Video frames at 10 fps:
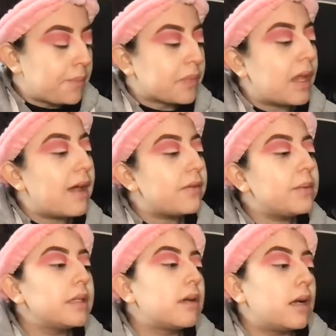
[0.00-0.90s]
I haven't
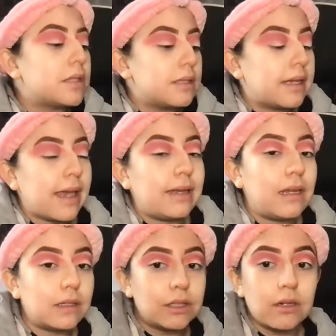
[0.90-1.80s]
really gone to like any
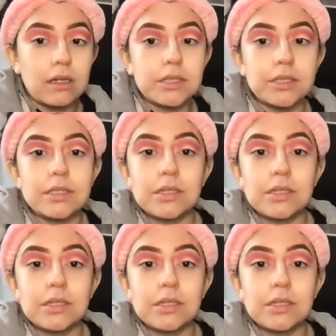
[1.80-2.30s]
other concerts.